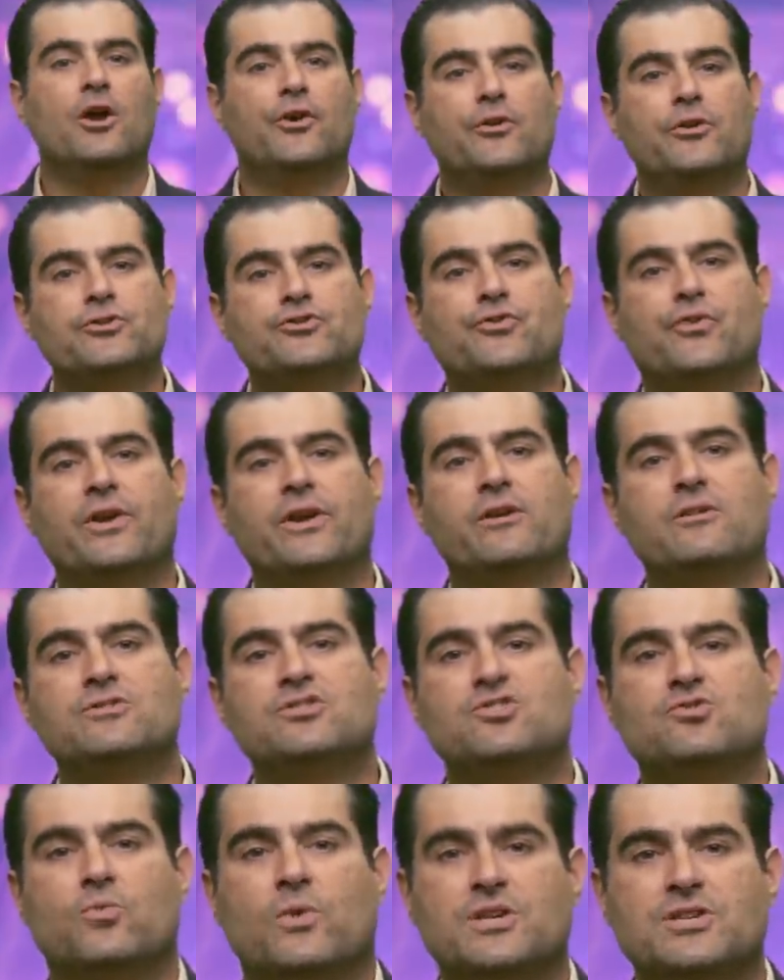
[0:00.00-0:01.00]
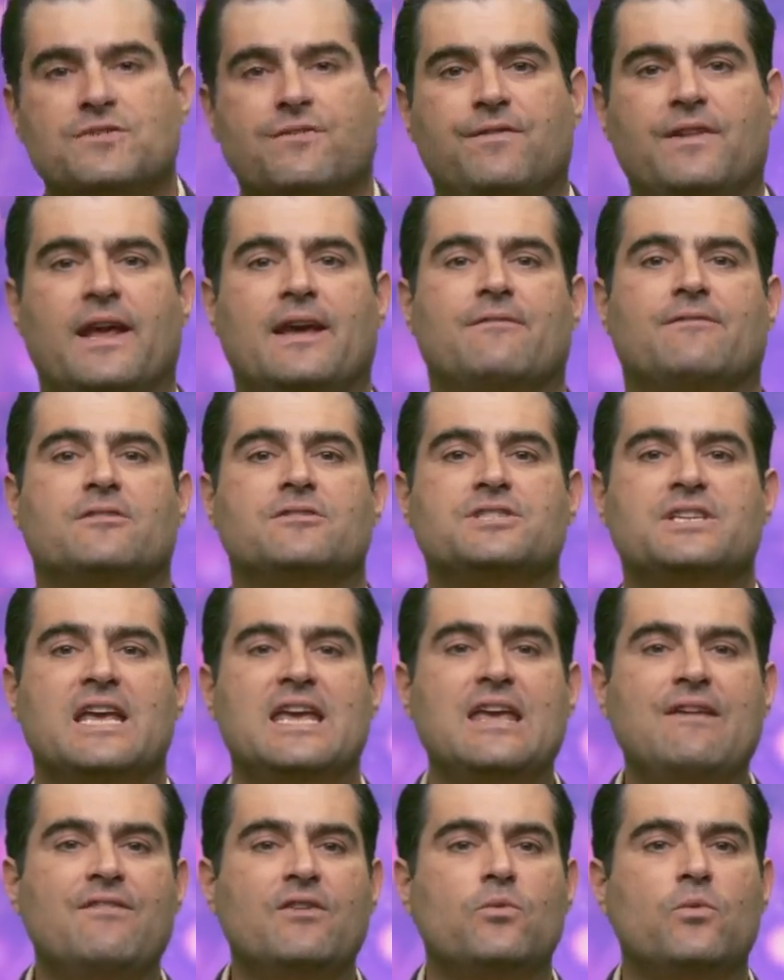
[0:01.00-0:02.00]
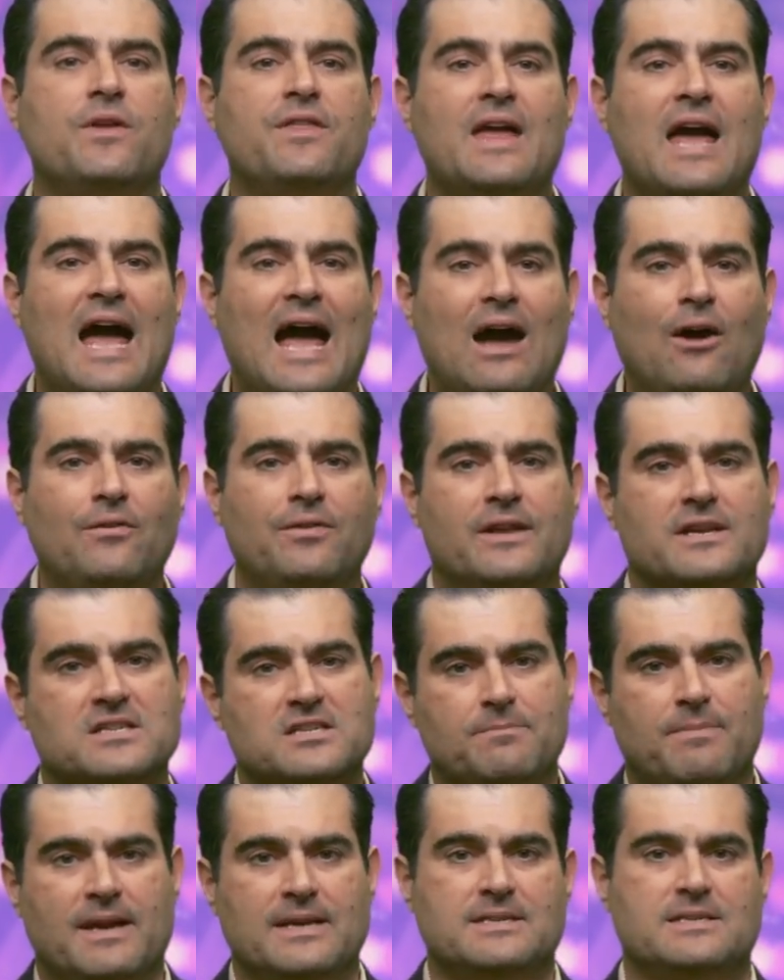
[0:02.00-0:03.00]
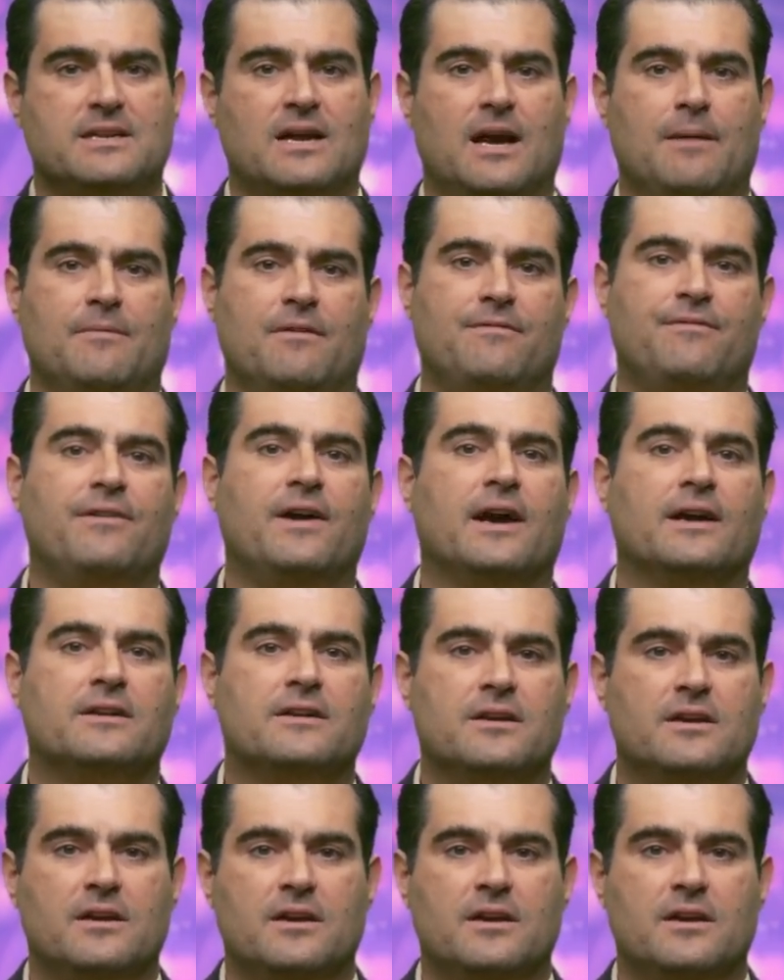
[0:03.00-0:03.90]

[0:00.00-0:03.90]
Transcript: Neutrinos switch flavors even without this space-time effect,